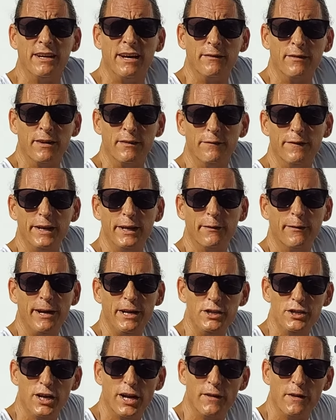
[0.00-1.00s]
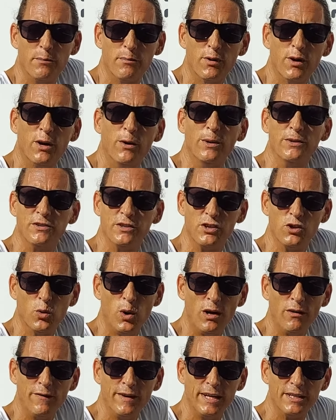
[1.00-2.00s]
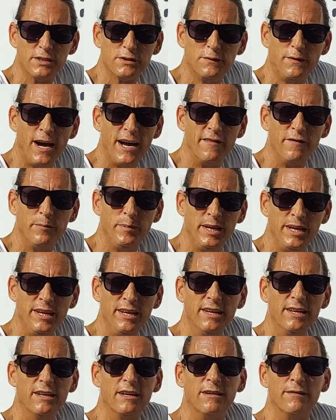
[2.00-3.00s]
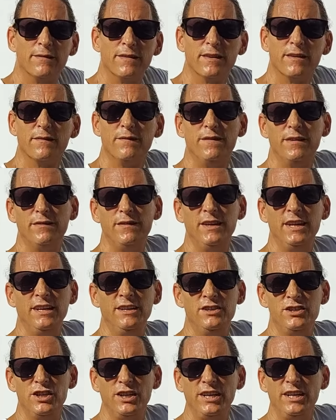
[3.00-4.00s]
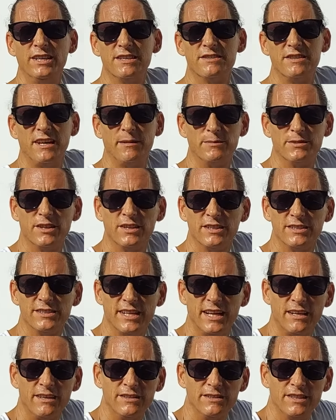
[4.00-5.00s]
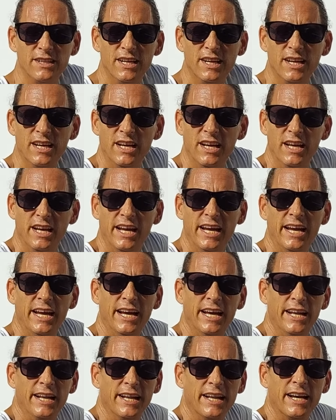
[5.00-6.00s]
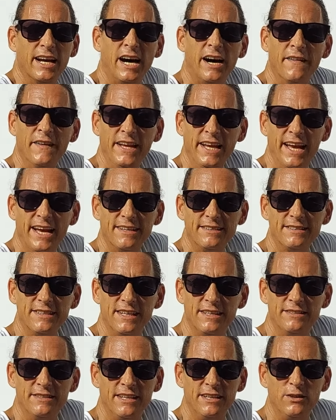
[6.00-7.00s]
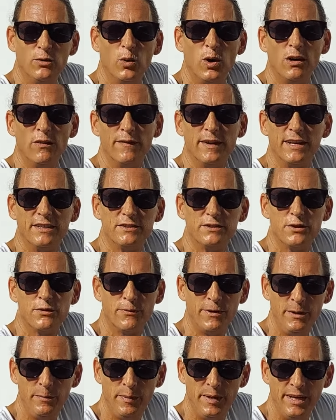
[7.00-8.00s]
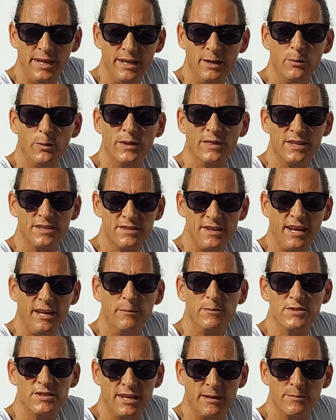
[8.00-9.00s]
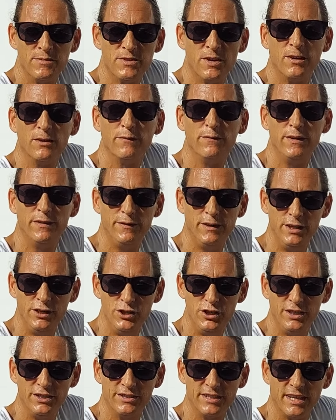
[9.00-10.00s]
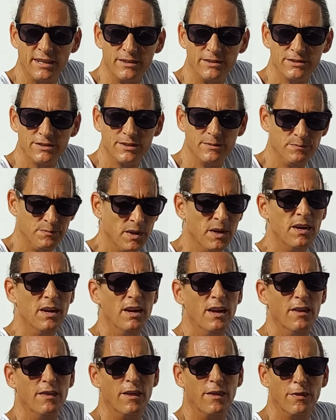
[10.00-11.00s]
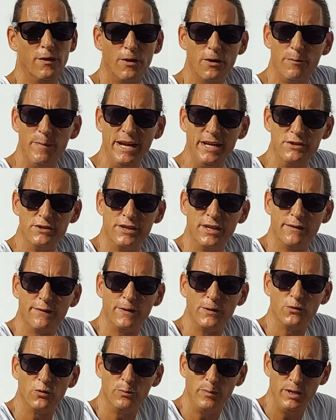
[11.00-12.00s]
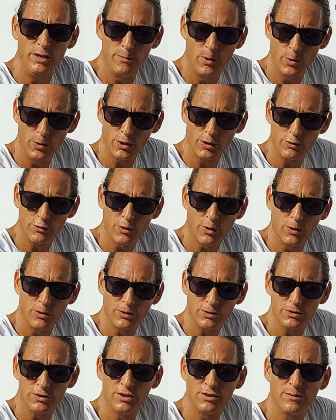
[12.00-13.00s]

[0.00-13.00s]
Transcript: configuration on the Pro is a 12S 5P of 50G Samsung cells, and on the S it's a 12S 3P with the same Samsung 50G cells. The third major difference would be the motor controllers.